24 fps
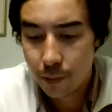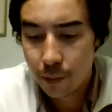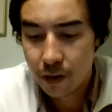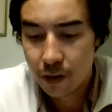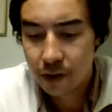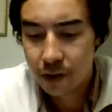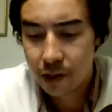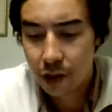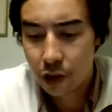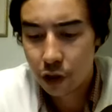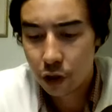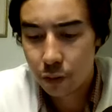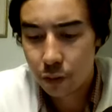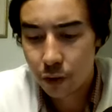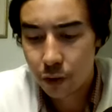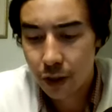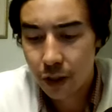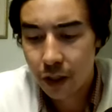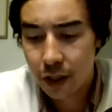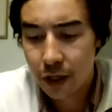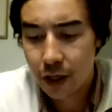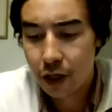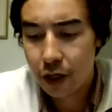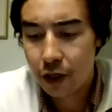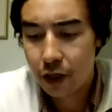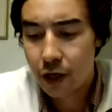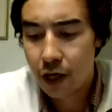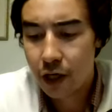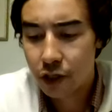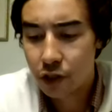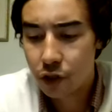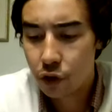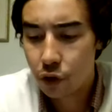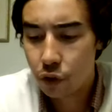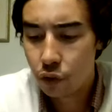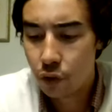Women celebrated
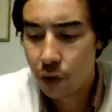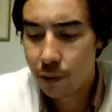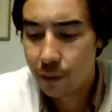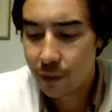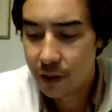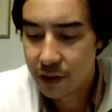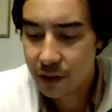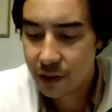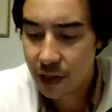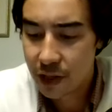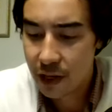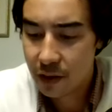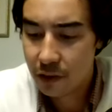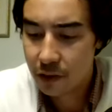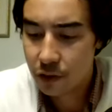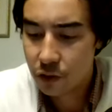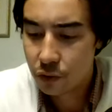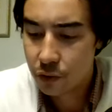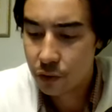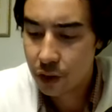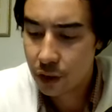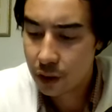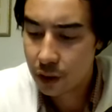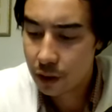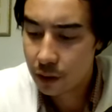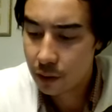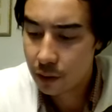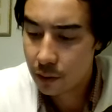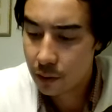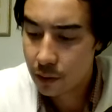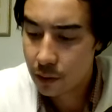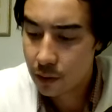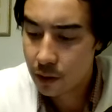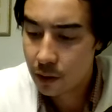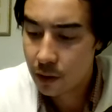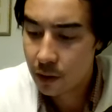International Women's Day this week,
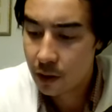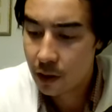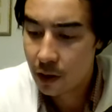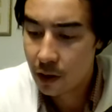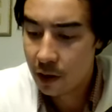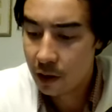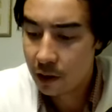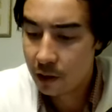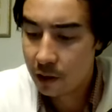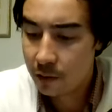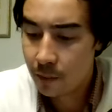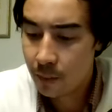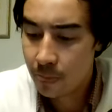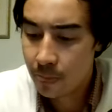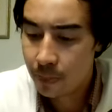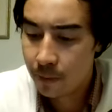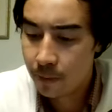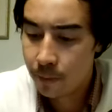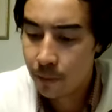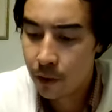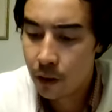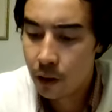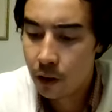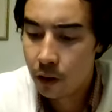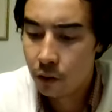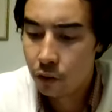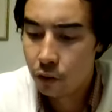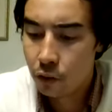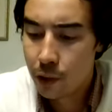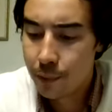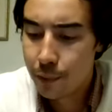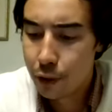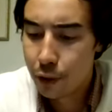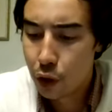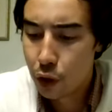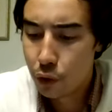and
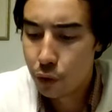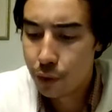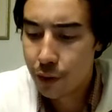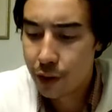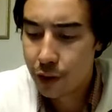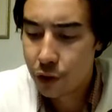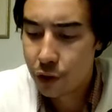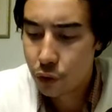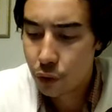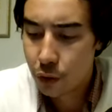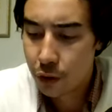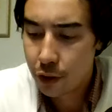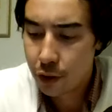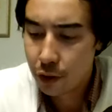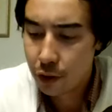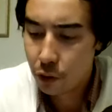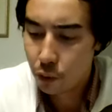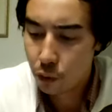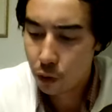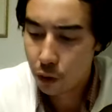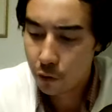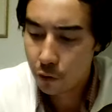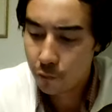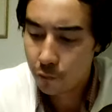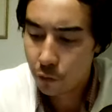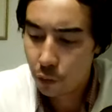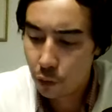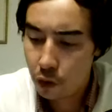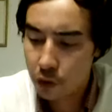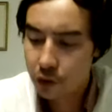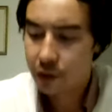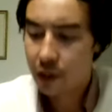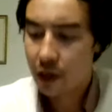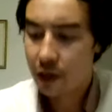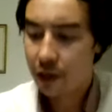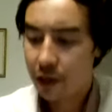women are rejoining the
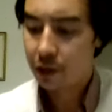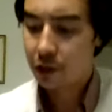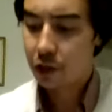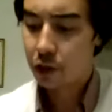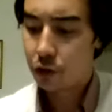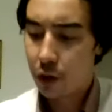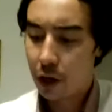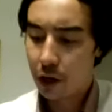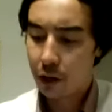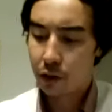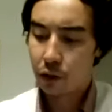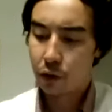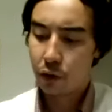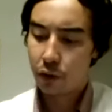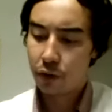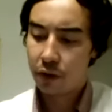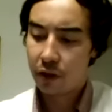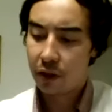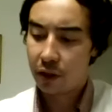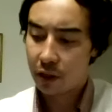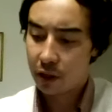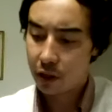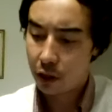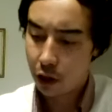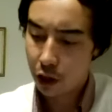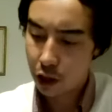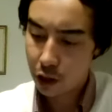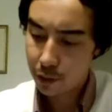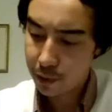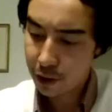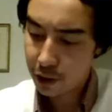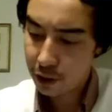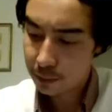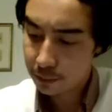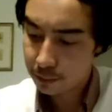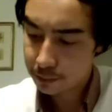workforce, adding strength to the
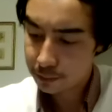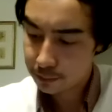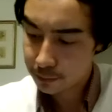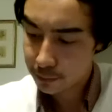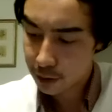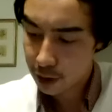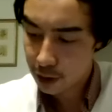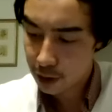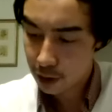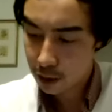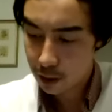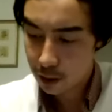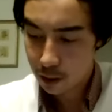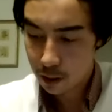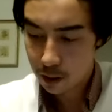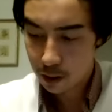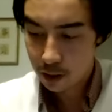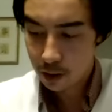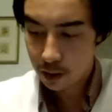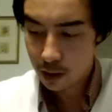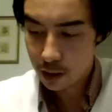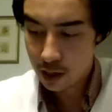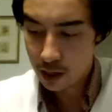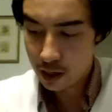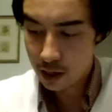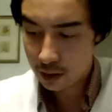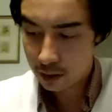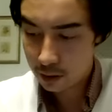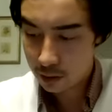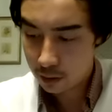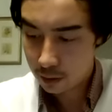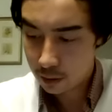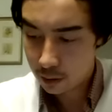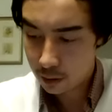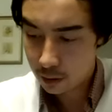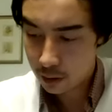economy.
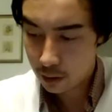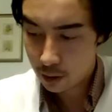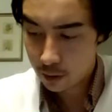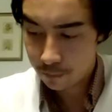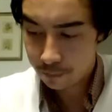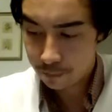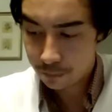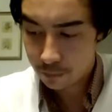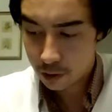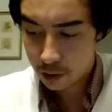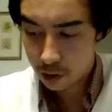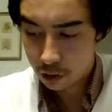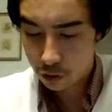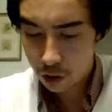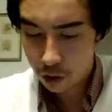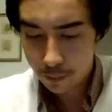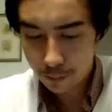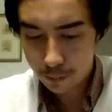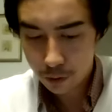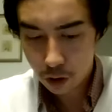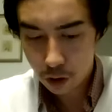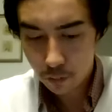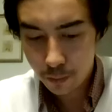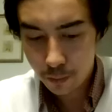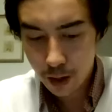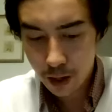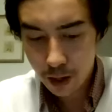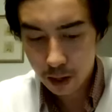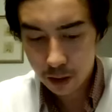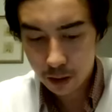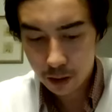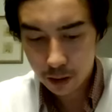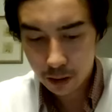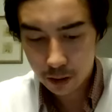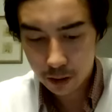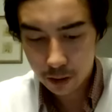And crypto
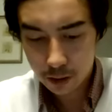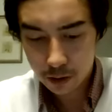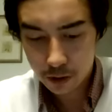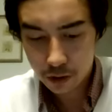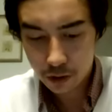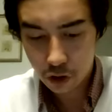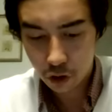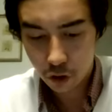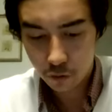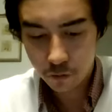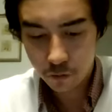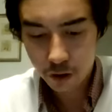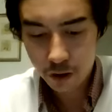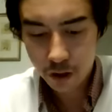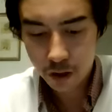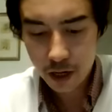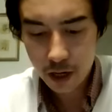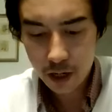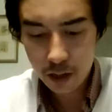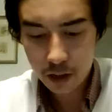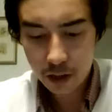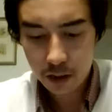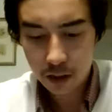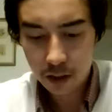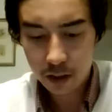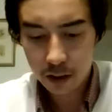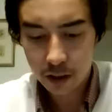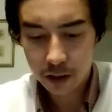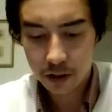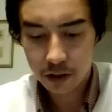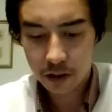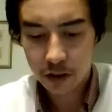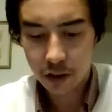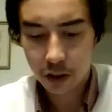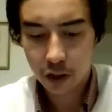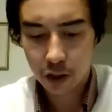bank Silvergate
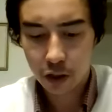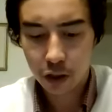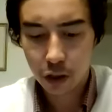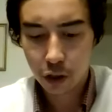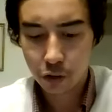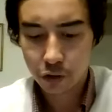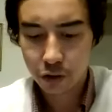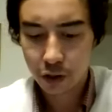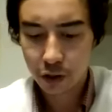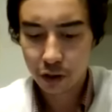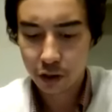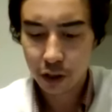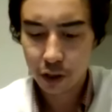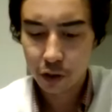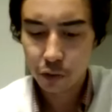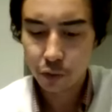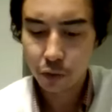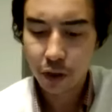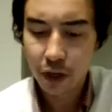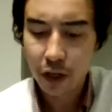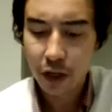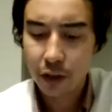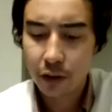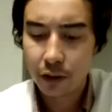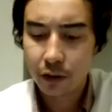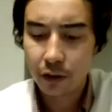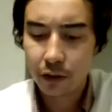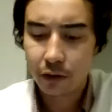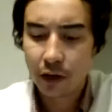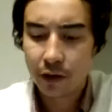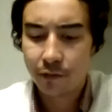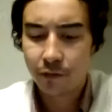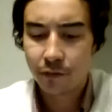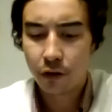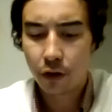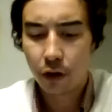is to close and liquidate.
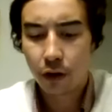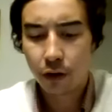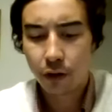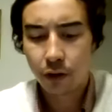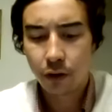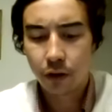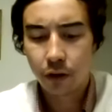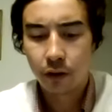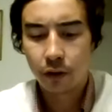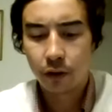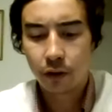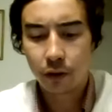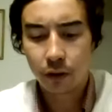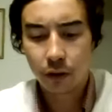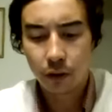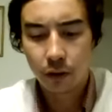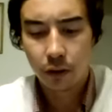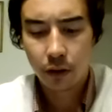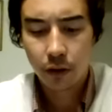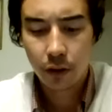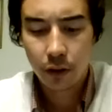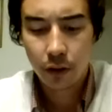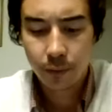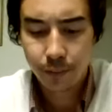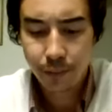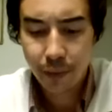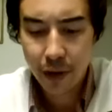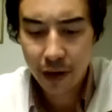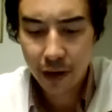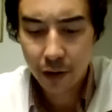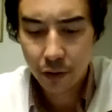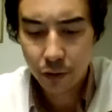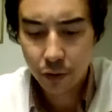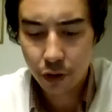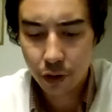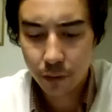They've gone
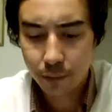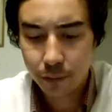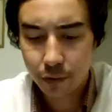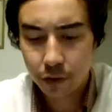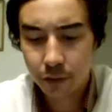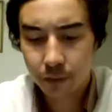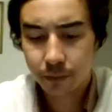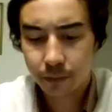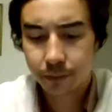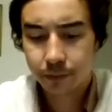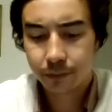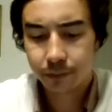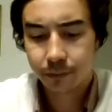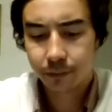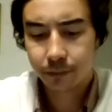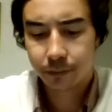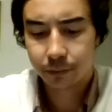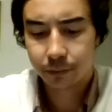bankrupt.